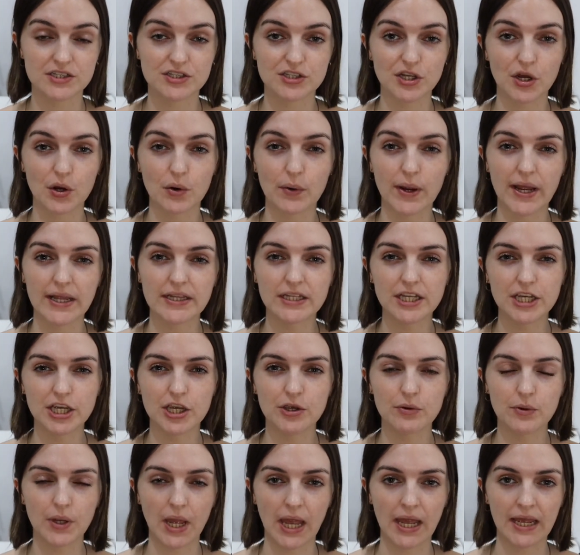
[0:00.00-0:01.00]
So in
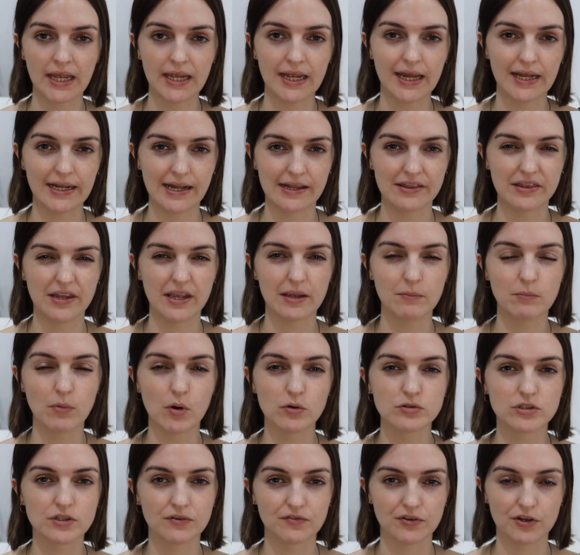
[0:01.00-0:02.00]
the UK, and I think
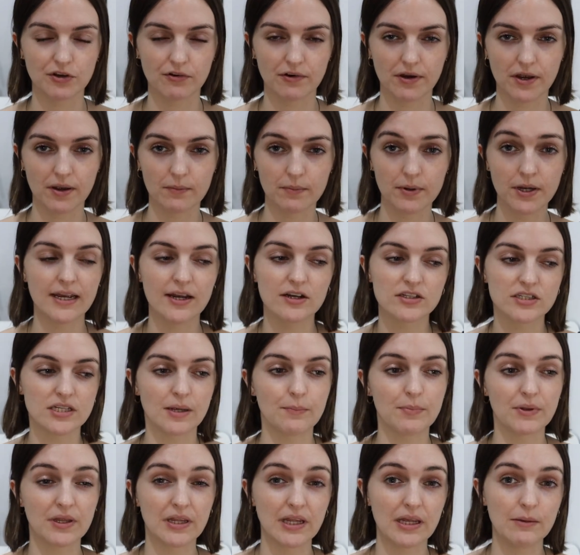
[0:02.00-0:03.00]
most of Europe, they are
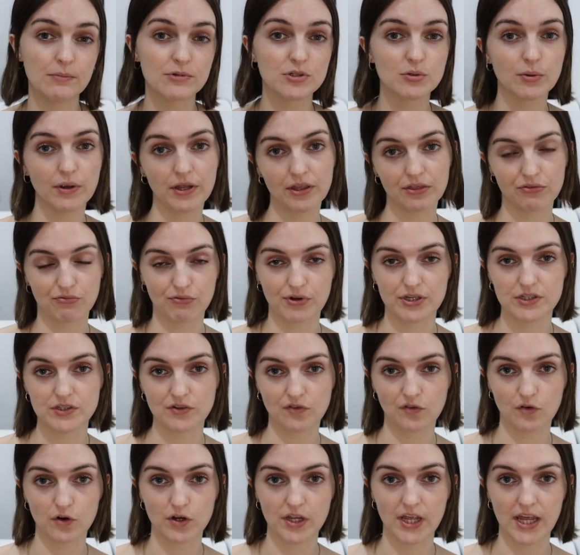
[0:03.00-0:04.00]
typically between 3
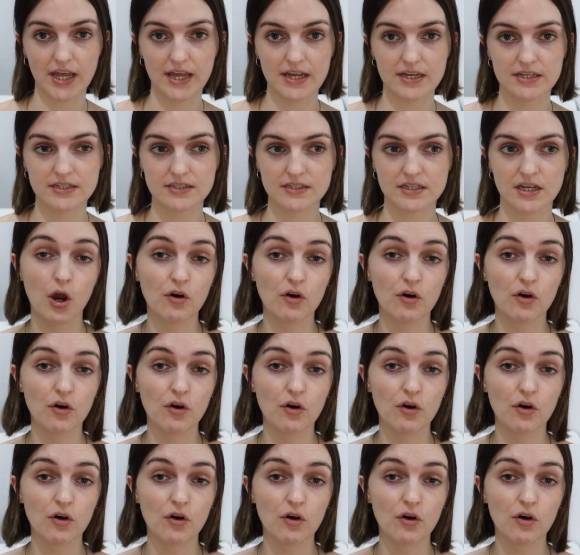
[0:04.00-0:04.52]
to 4 years.